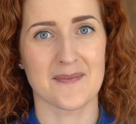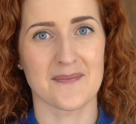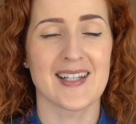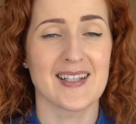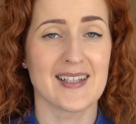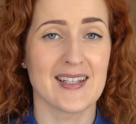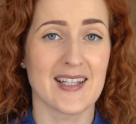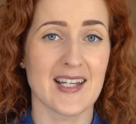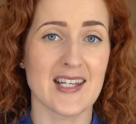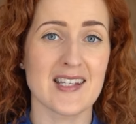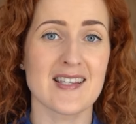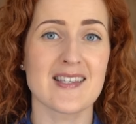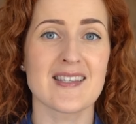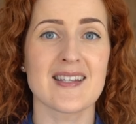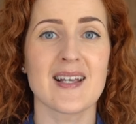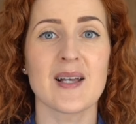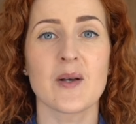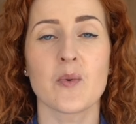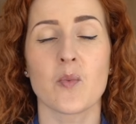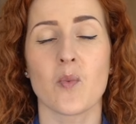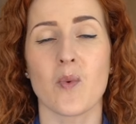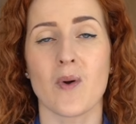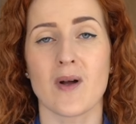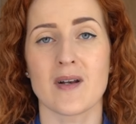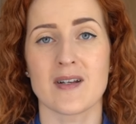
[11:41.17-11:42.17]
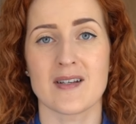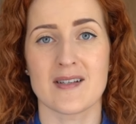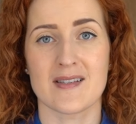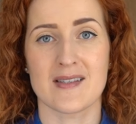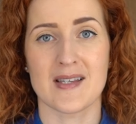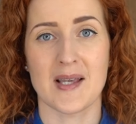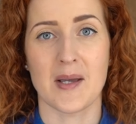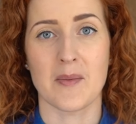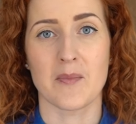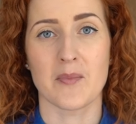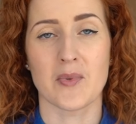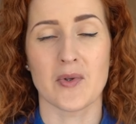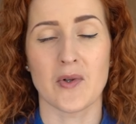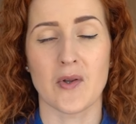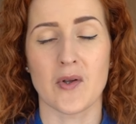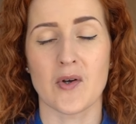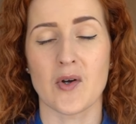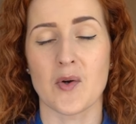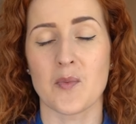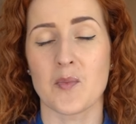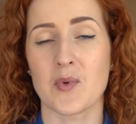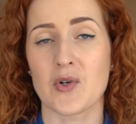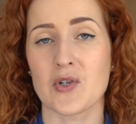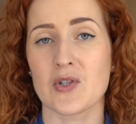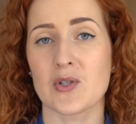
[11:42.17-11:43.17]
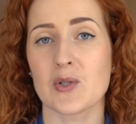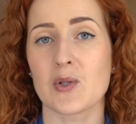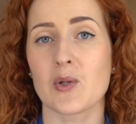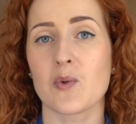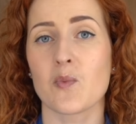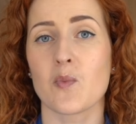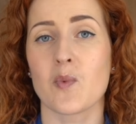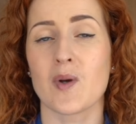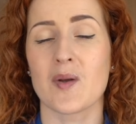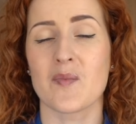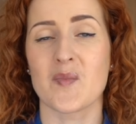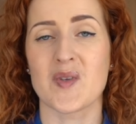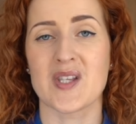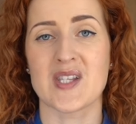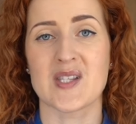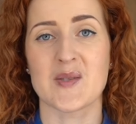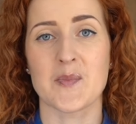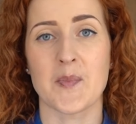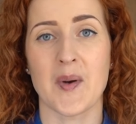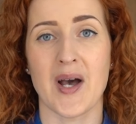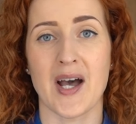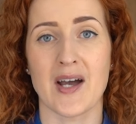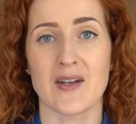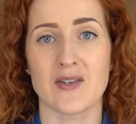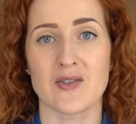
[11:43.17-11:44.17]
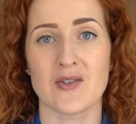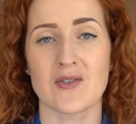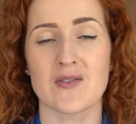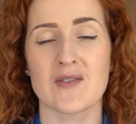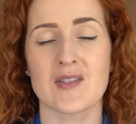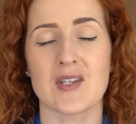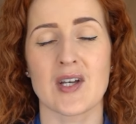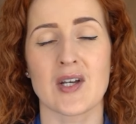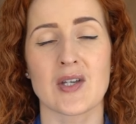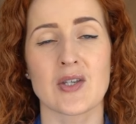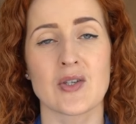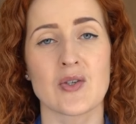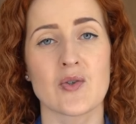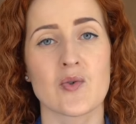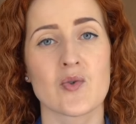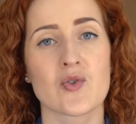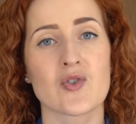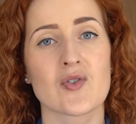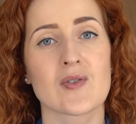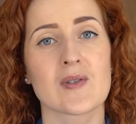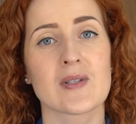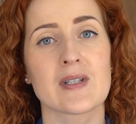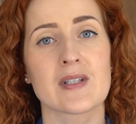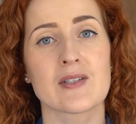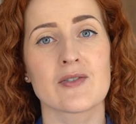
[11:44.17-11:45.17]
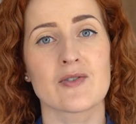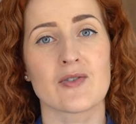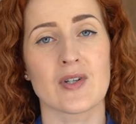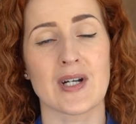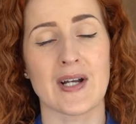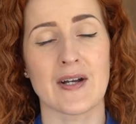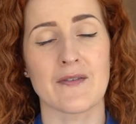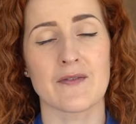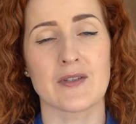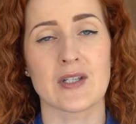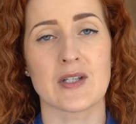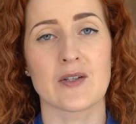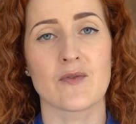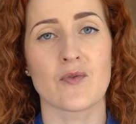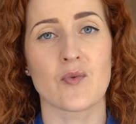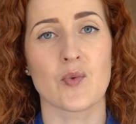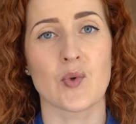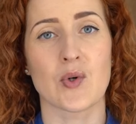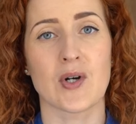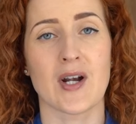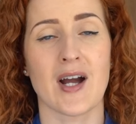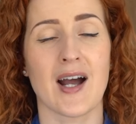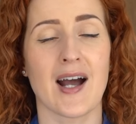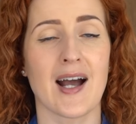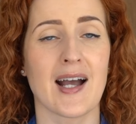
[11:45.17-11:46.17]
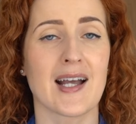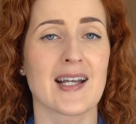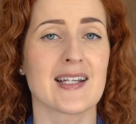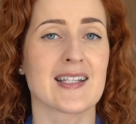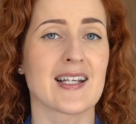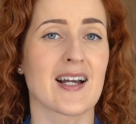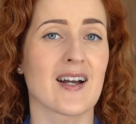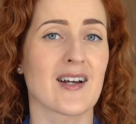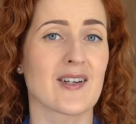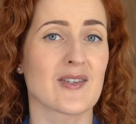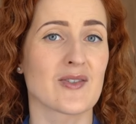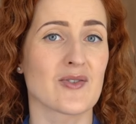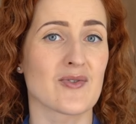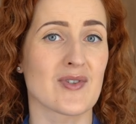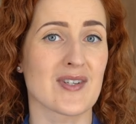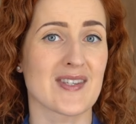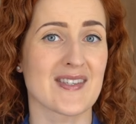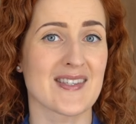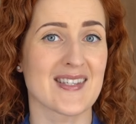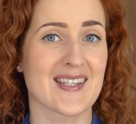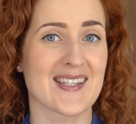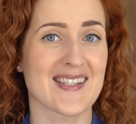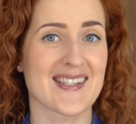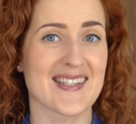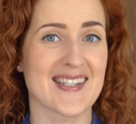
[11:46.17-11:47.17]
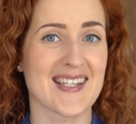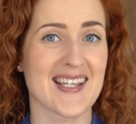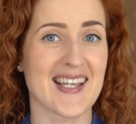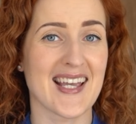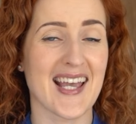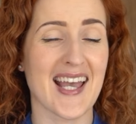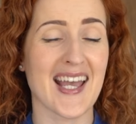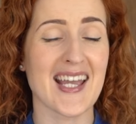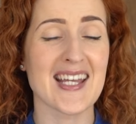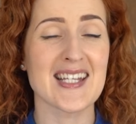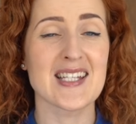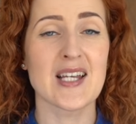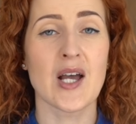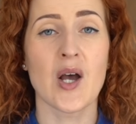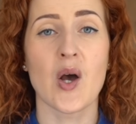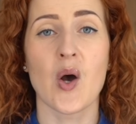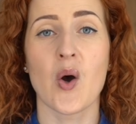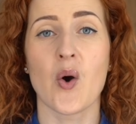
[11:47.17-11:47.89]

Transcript: Let's take one example. Commercial women's patterns are usually drafted for height 168